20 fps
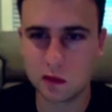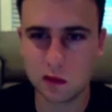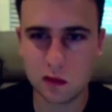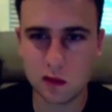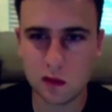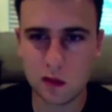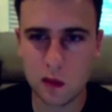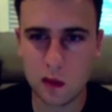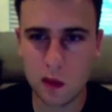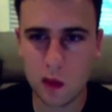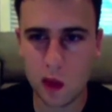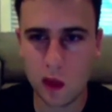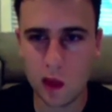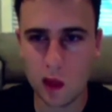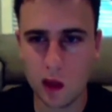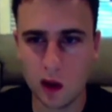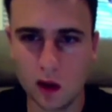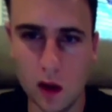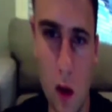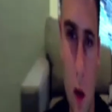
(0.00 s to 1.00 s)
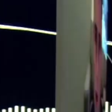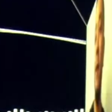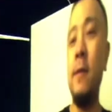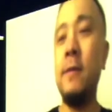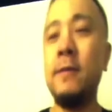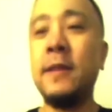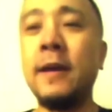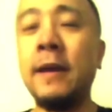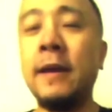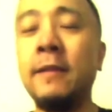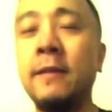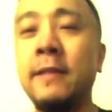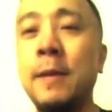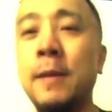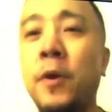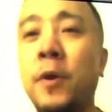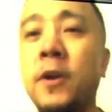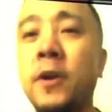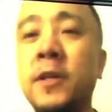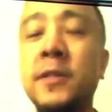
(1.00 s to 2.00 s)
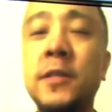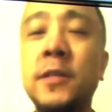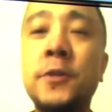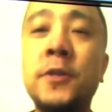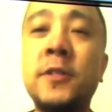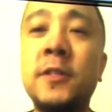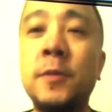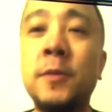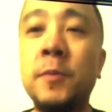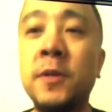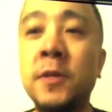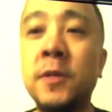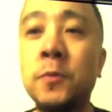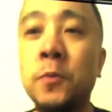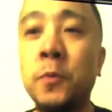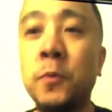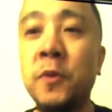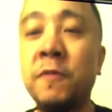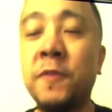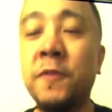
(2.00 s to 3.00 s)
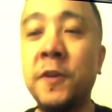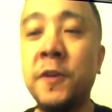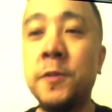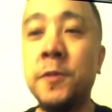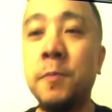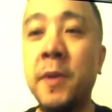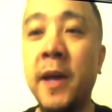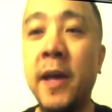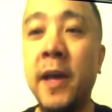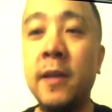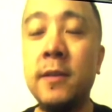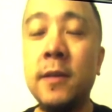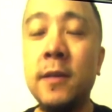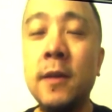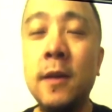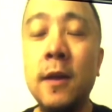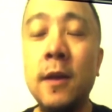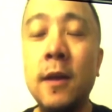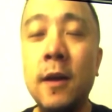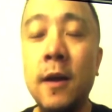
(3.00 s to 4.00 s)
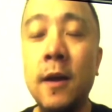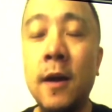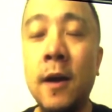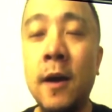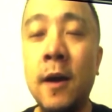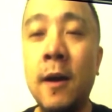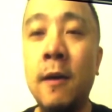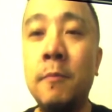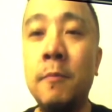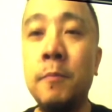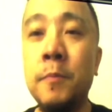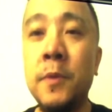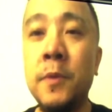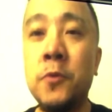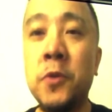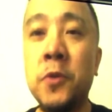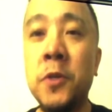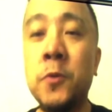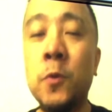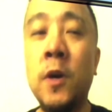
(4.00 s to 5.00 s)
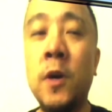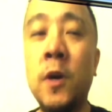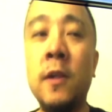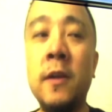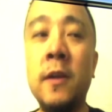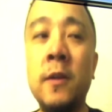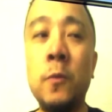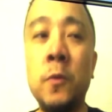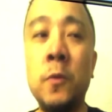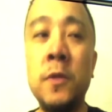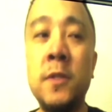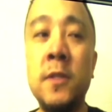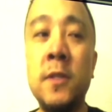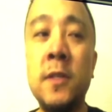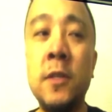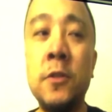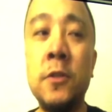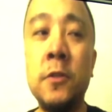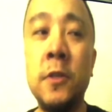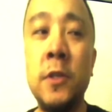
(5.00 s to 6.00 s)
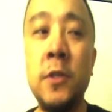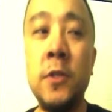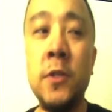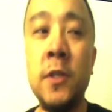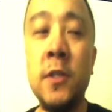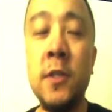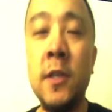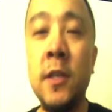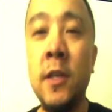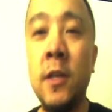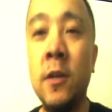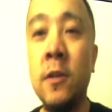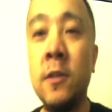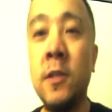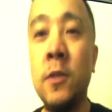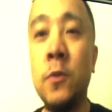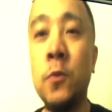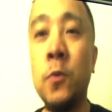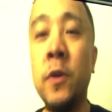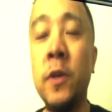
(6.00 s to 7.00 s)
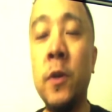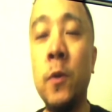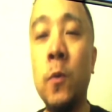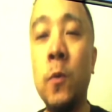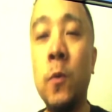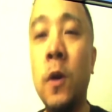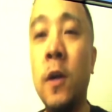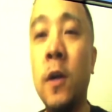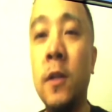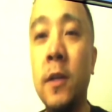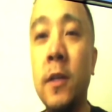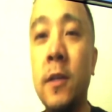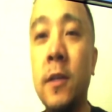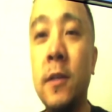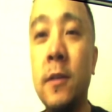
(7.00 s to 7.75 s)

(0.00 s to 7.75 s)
Yeah. And I think that part is interesting because when we first met, Trust Wallet was essentially just an ERC20 wallet.